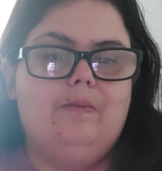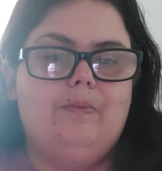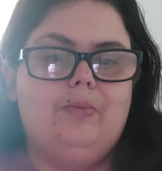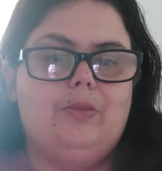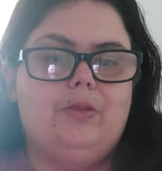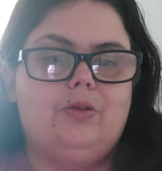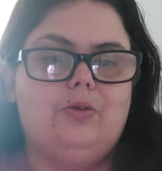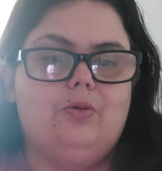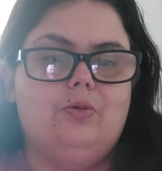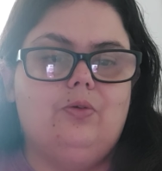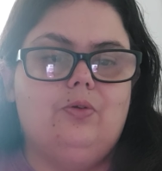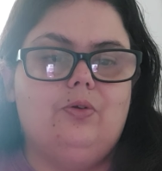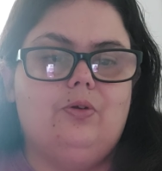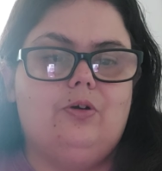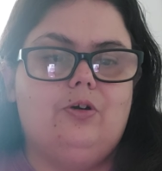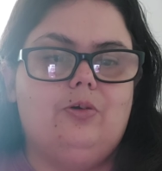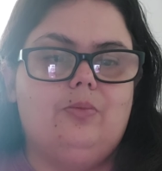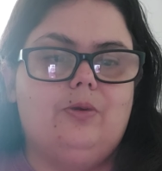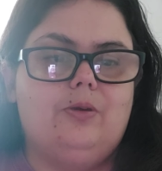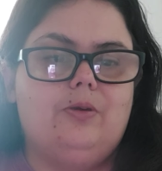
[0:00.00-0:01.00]
The northern
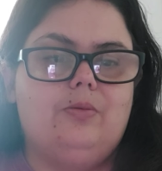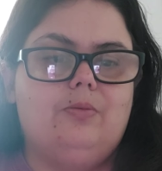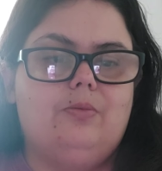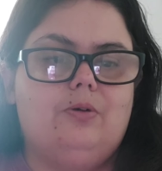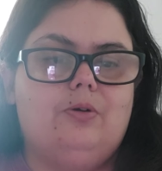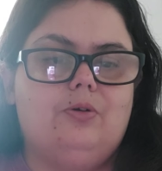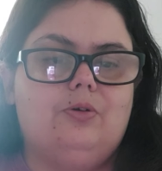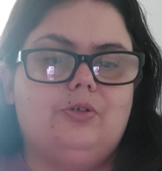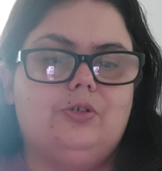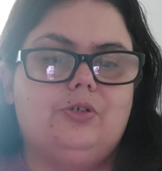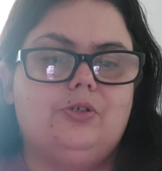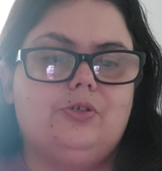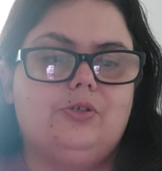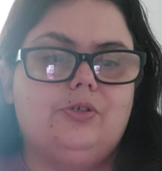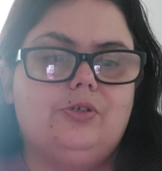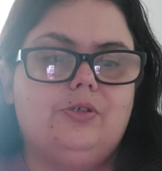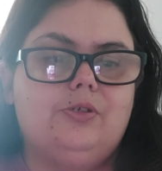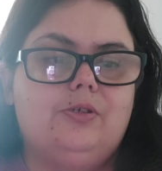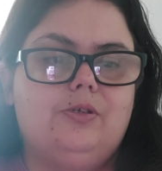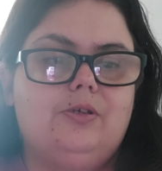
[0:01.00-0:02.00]
army
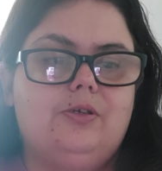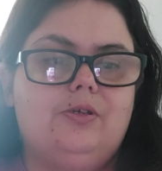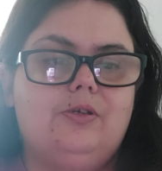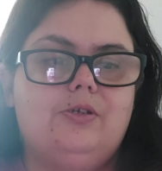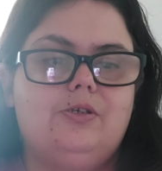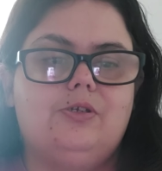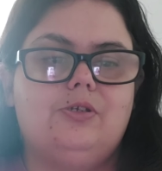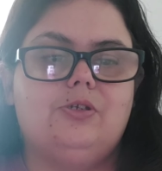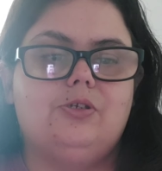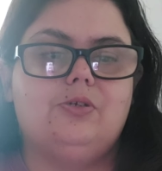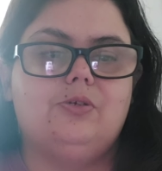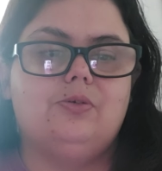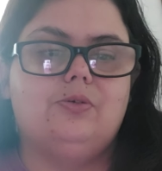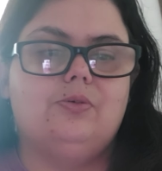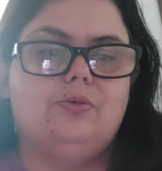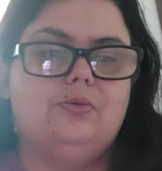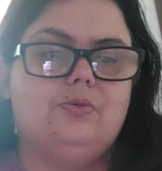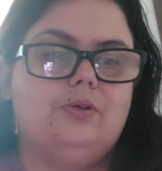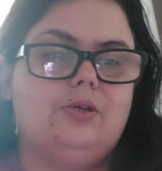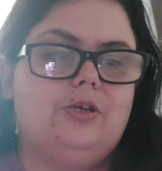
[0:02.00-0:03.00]
marches
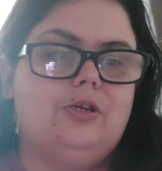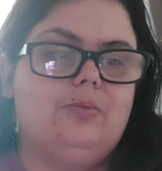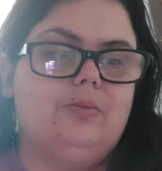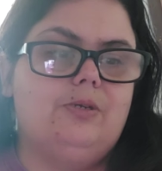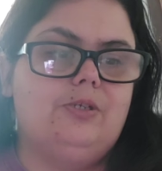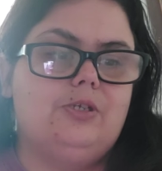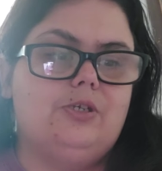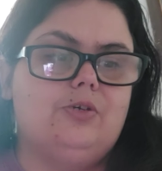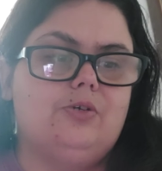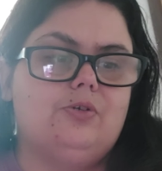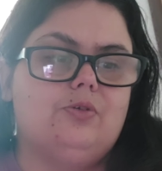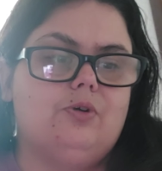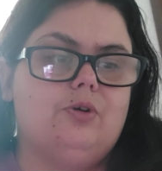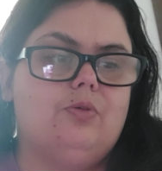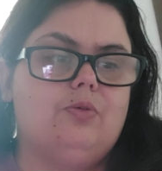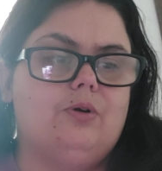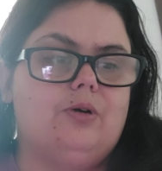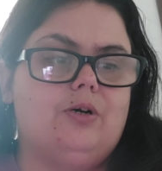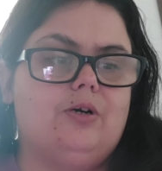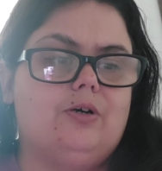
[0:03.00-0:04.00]
into enemy territory
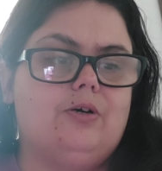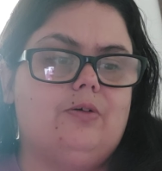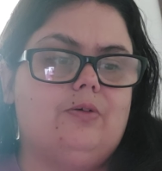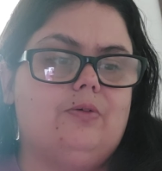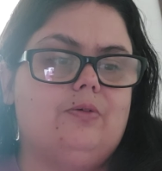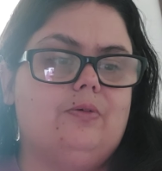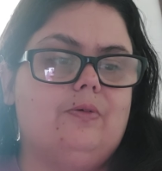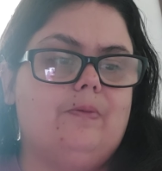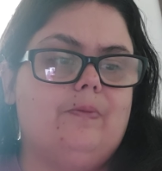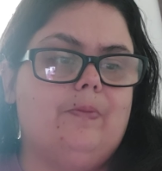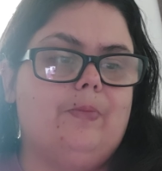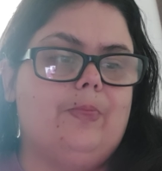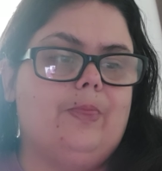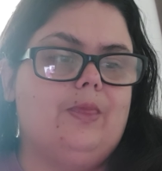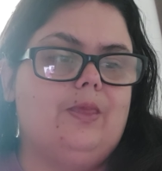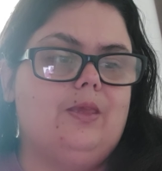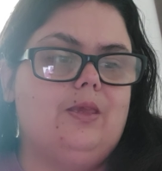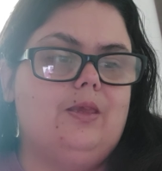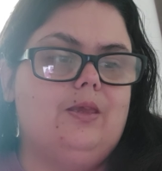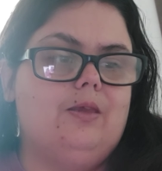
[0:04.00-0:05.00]
while
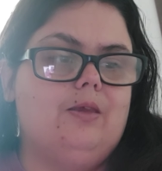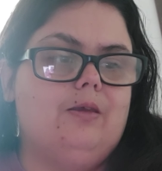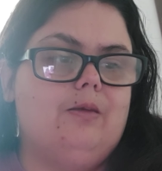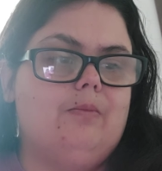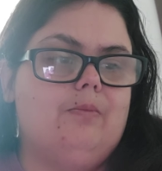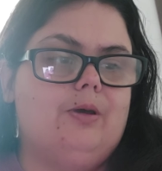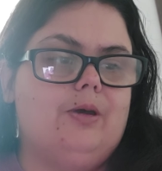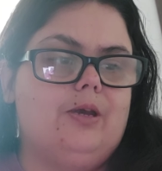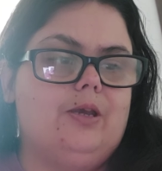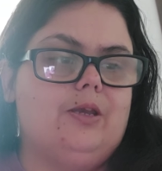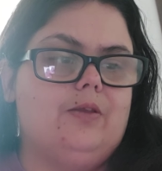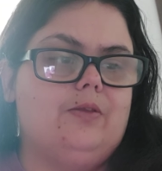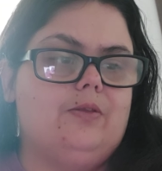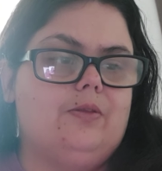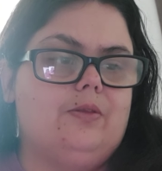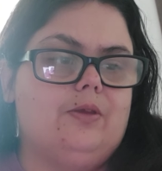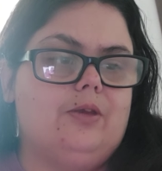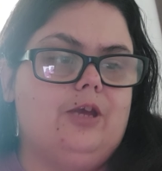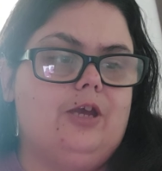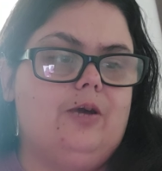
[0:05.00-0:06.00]
Back in
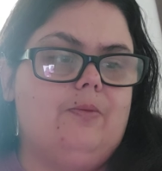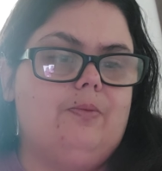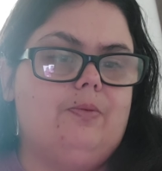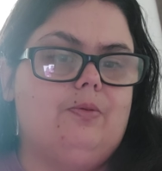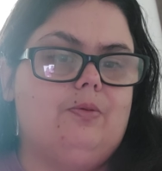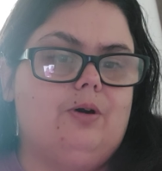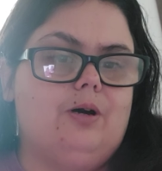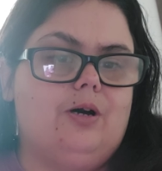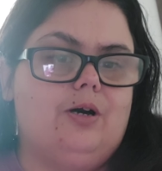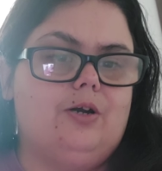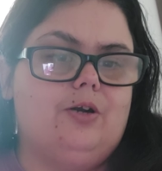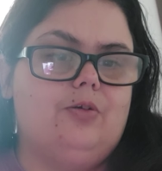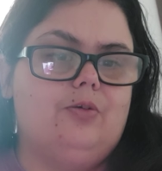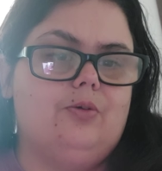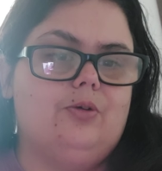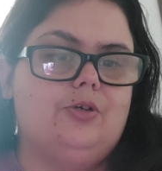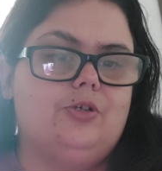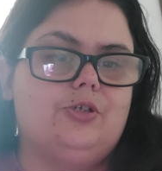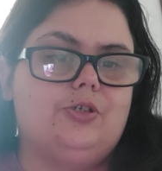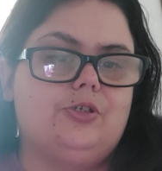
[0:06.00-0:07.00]
the capital, Otto
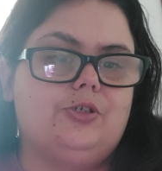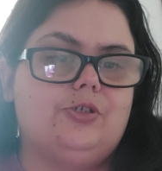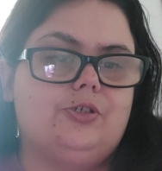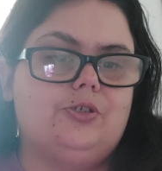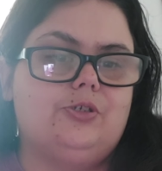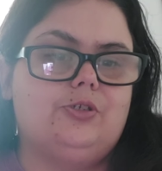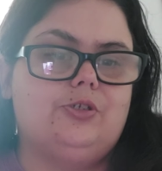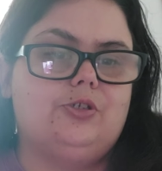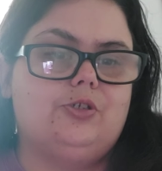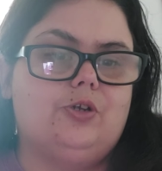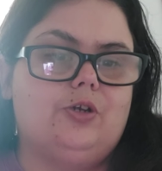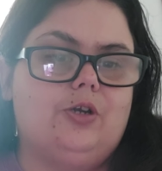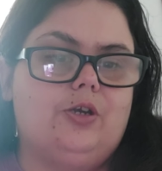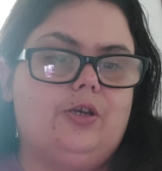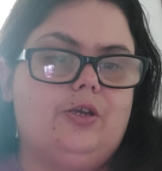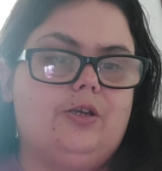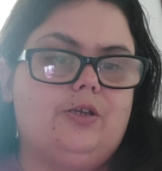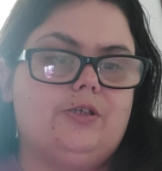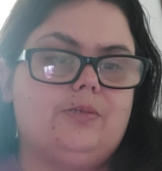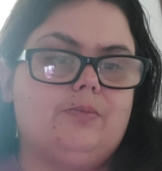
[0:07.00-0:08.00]
rushes to
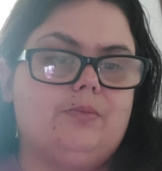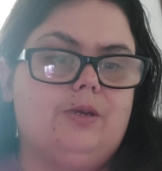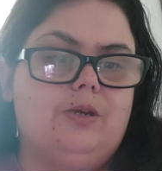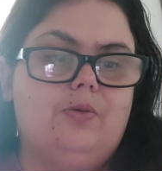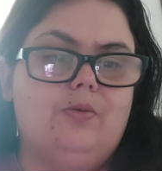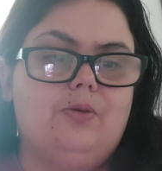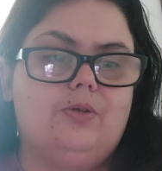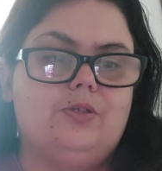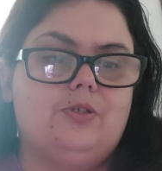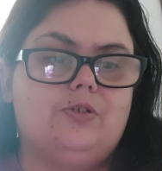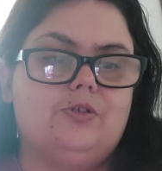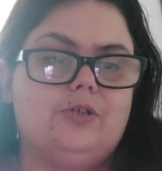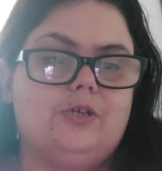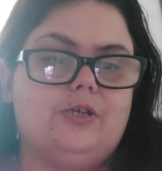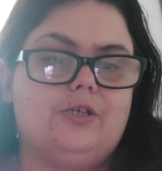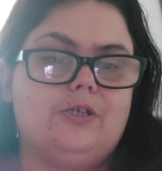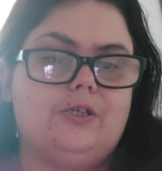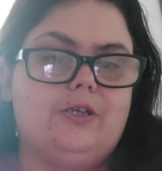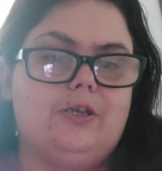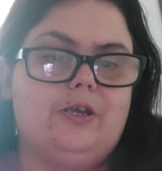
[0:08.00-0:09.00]
train as many wizards
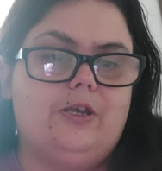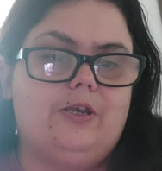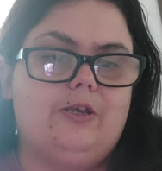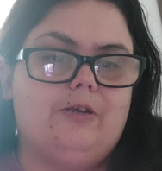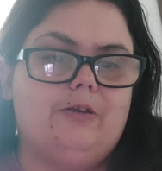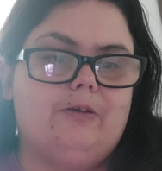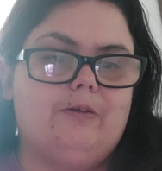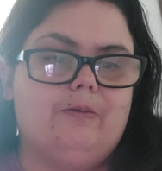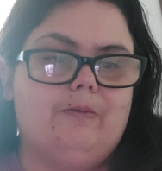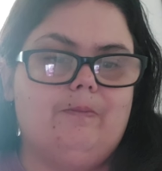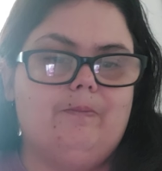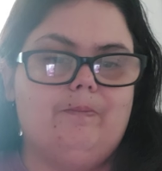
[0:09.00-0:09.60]
as he can.